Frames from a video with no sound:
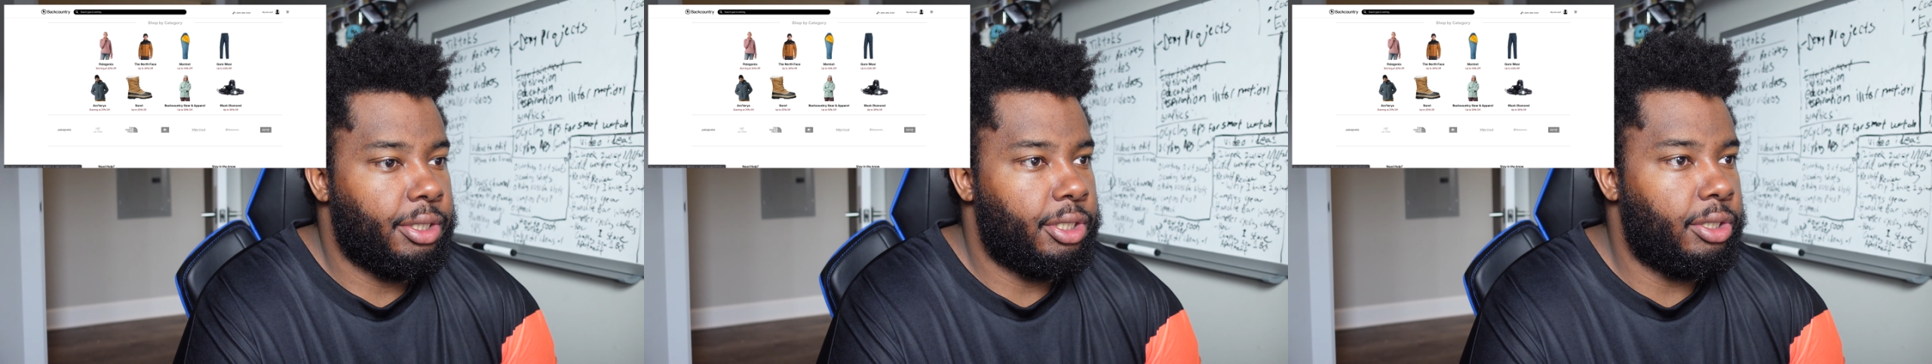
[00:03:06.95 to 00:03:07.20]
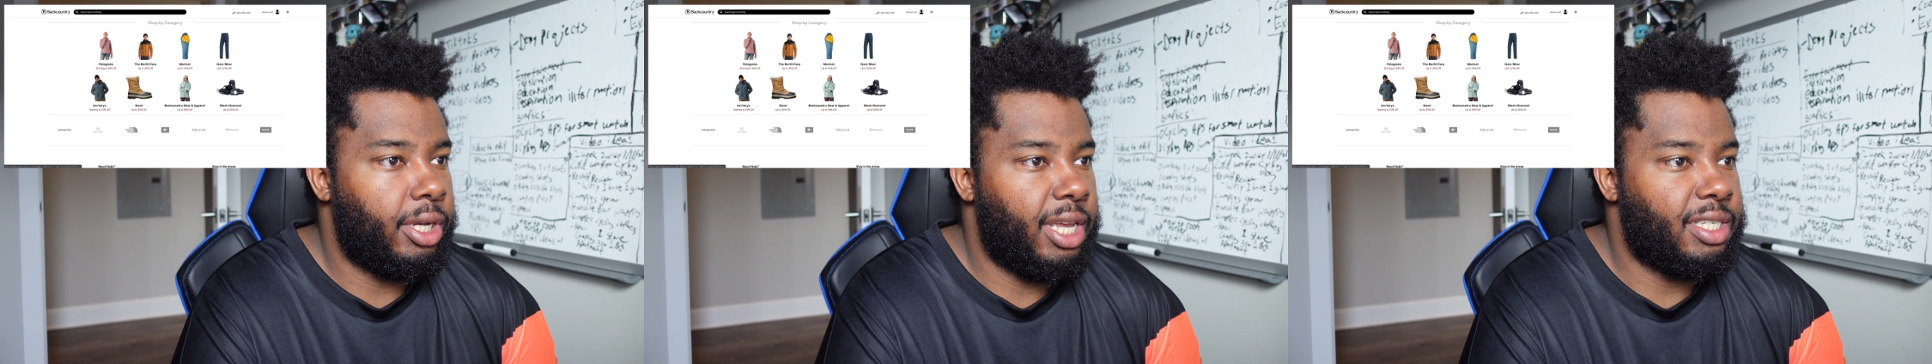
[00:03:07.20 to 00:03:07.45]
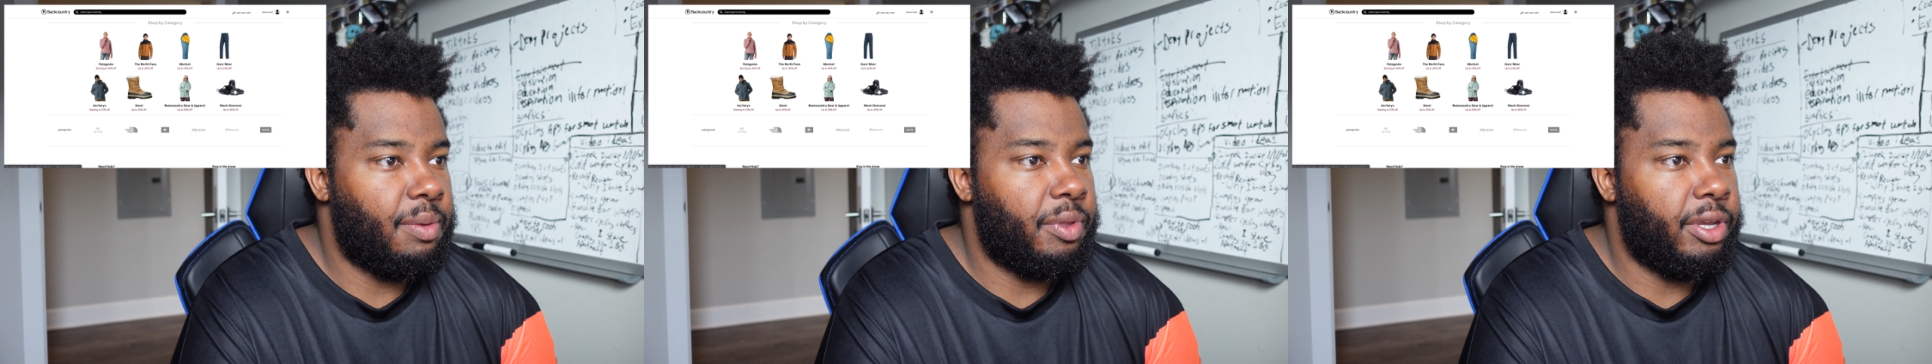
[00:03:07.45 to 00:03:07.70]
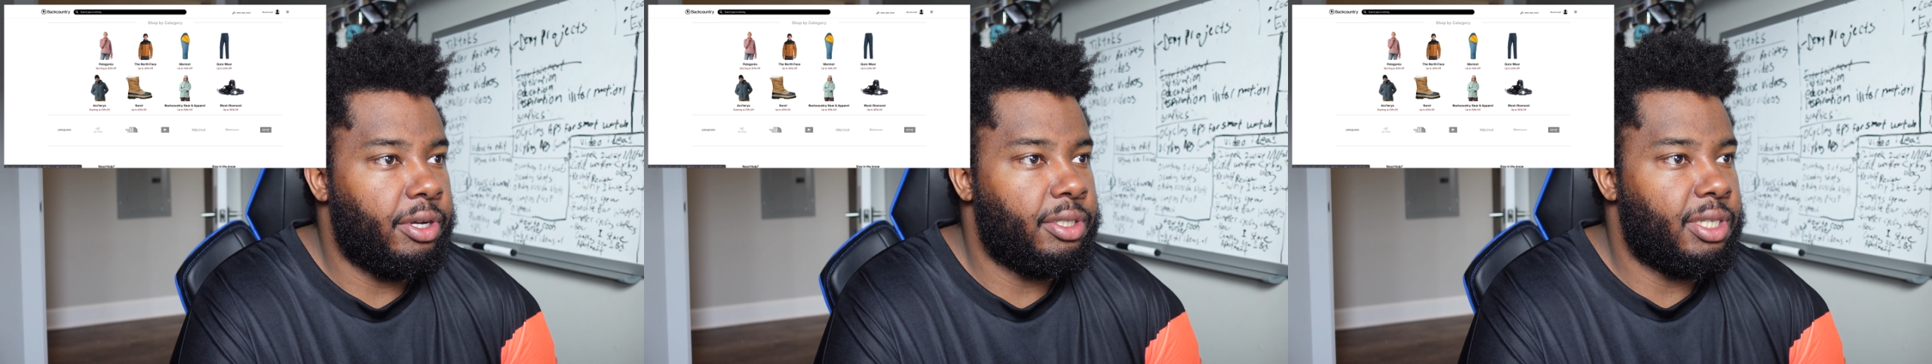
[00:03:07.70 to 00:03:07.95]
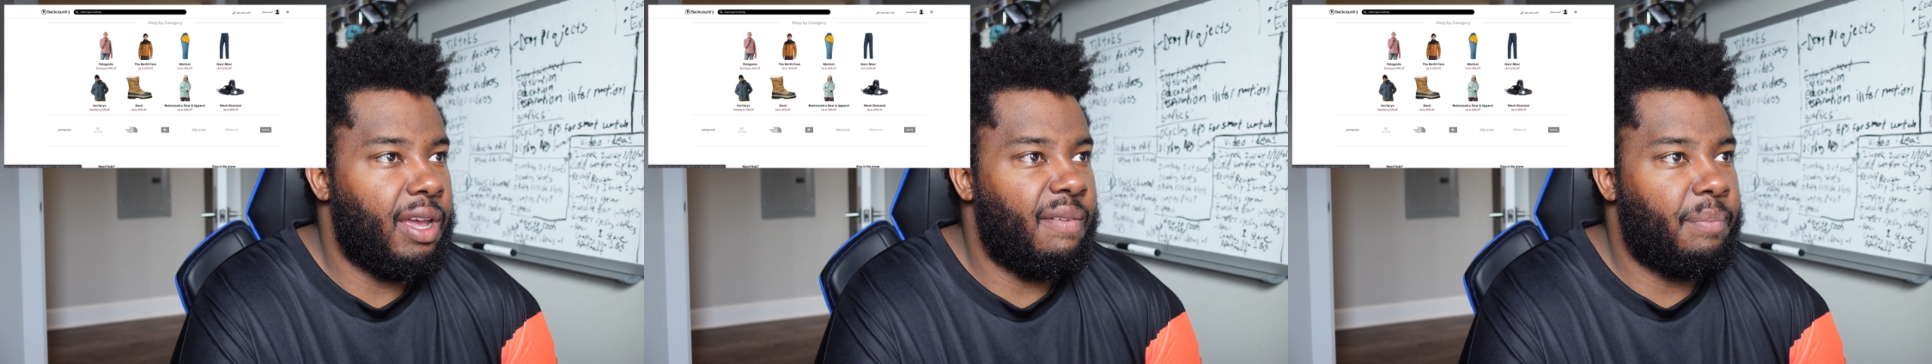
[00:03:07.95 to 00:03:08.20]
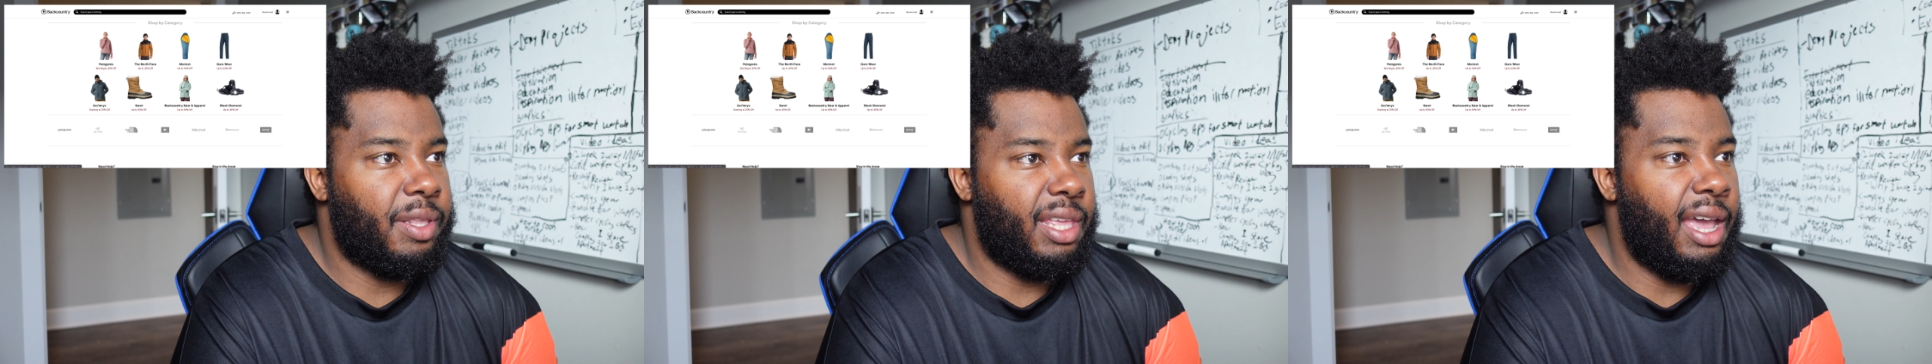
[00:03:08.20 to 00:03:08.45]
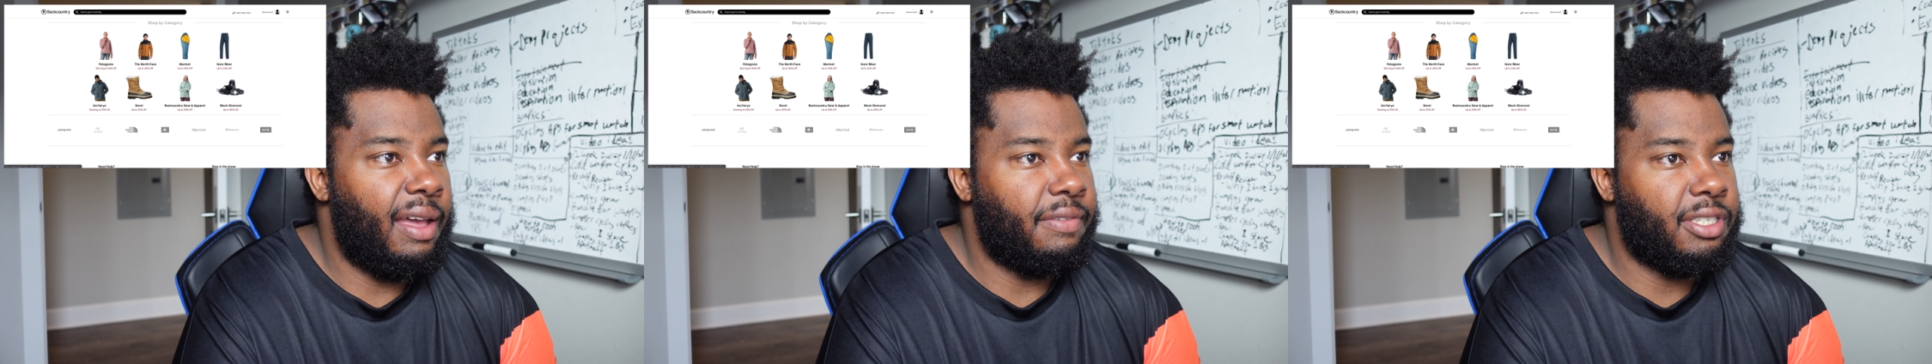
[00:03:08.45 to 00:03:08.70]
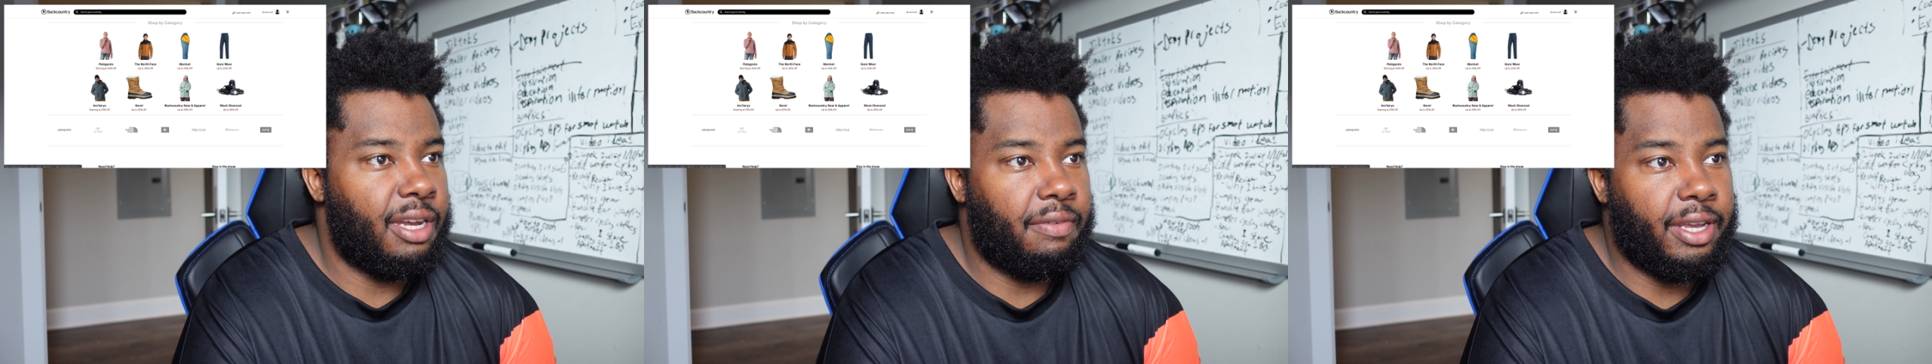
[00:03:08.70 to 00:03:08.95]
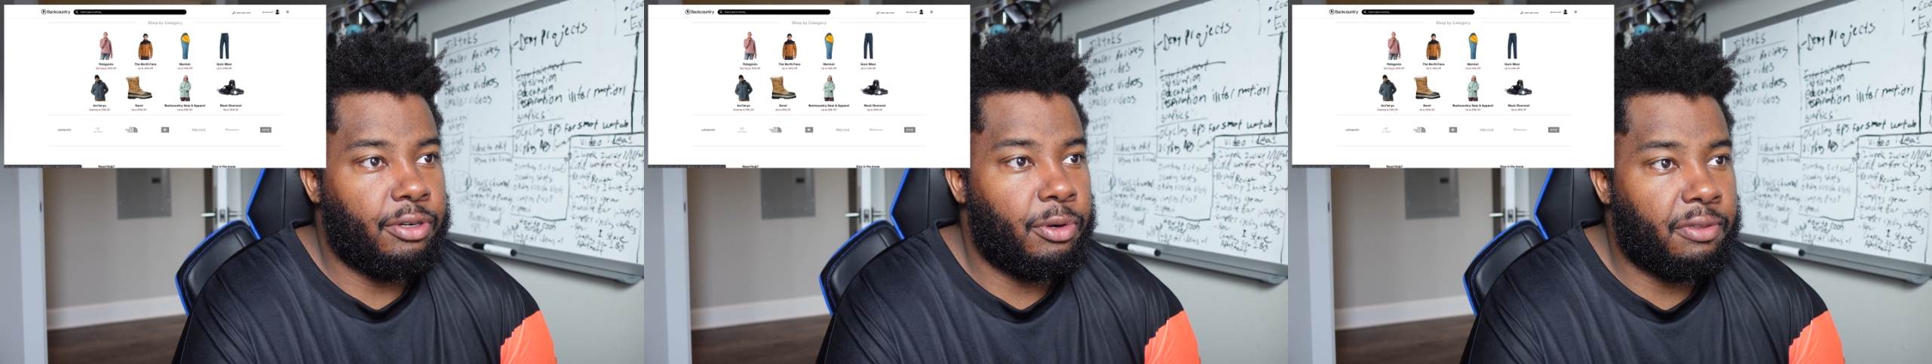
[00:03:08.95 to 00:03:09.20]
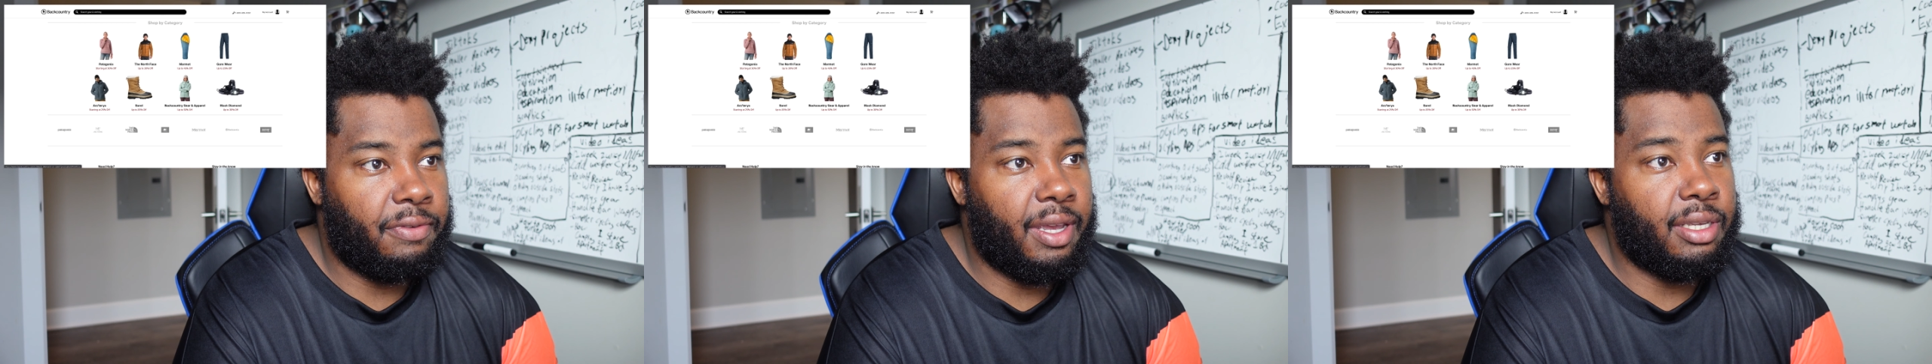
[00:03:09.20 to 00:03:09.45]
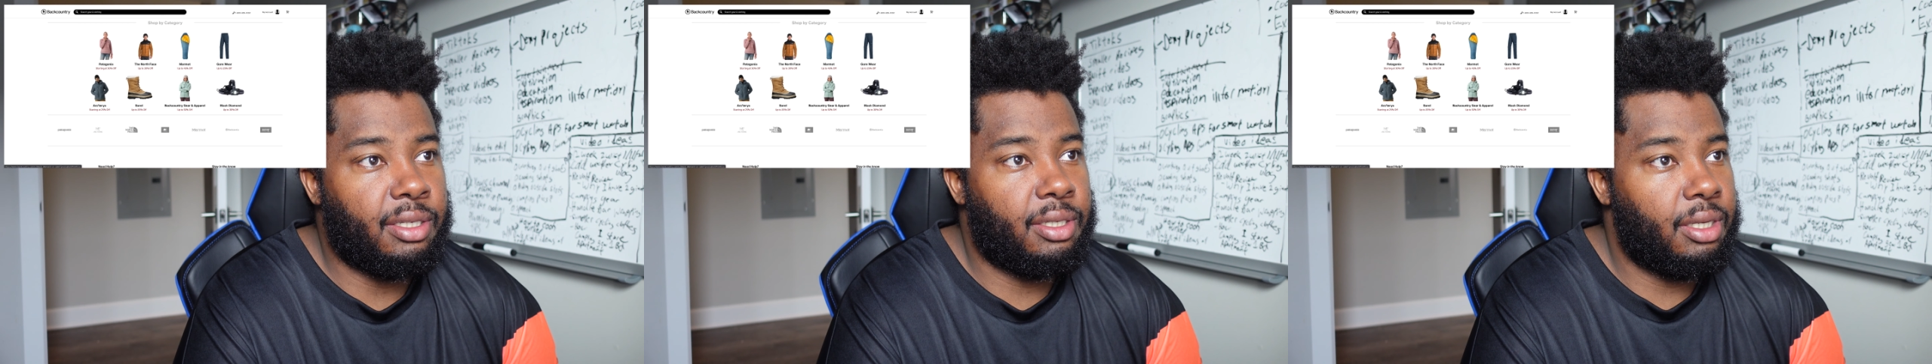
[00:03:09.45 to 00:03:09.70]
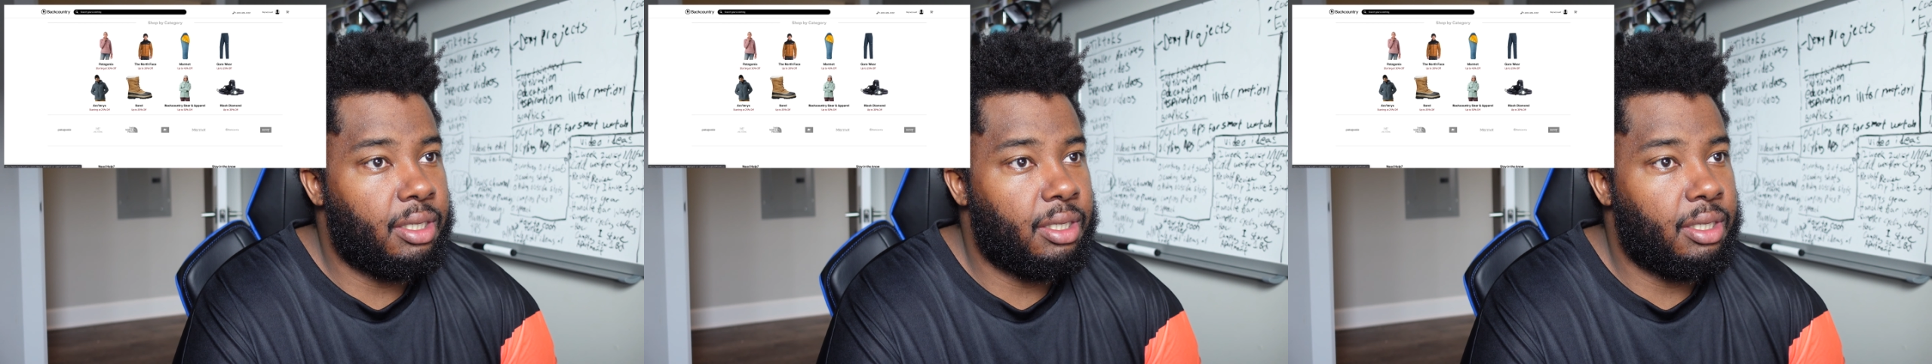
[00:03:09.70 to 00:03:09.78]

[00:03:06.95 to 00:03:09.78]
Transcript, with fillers: to look at some of their stuff, but they have stuff like North Face,